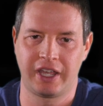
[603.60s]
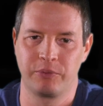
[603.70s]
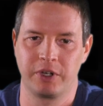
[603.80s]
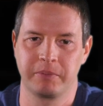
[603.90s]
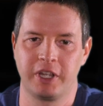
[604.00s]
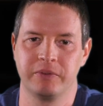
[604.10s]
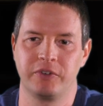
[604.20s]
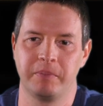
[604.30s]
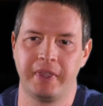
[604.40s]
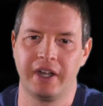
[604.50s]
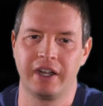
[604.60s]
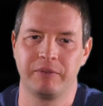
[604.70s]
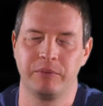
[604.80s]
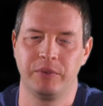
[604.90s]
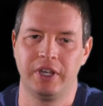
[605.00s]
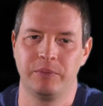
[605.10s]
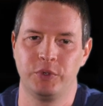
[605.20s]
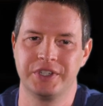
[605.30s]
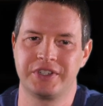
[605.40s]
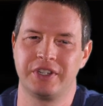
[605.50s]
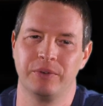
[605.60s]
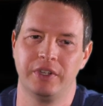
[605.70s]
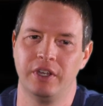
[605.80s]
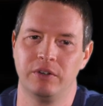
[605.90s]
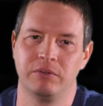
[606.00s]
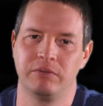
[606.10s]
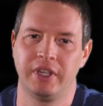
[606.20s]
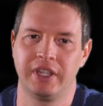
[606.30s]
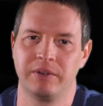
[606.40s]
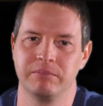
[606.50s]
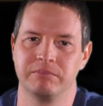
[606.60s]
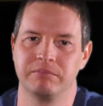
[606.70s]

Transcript: kind of where I'm coming from there. We just don't know, and